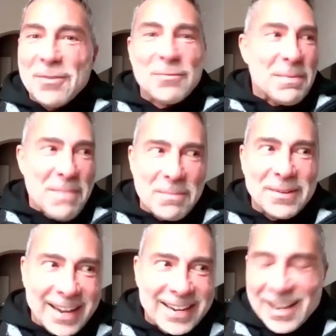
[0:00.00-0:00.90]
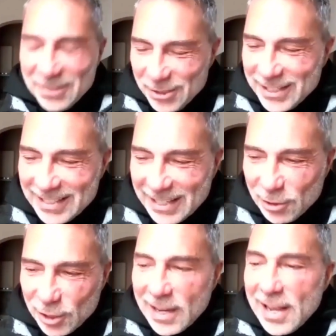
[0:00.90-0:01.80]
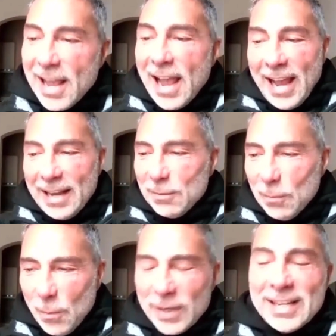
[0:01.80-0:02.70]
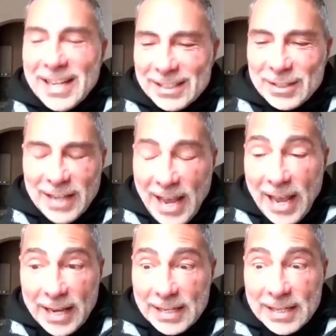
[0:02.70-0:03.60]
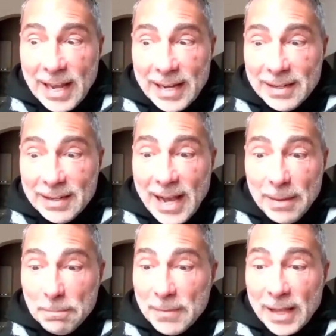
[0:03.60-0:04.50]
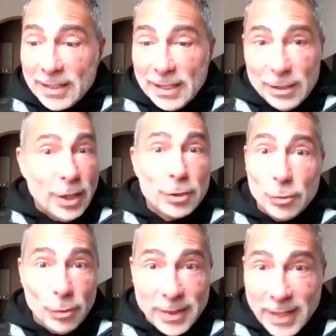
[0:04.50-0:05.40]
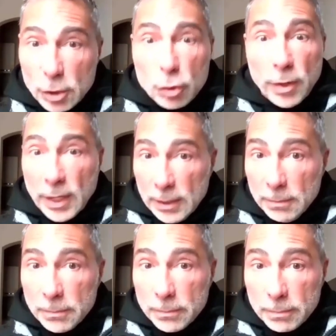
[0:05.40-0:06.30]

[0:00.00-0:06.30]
I don't remember that conscious decision. And one day it's going to end and I'm not the conductor on that train.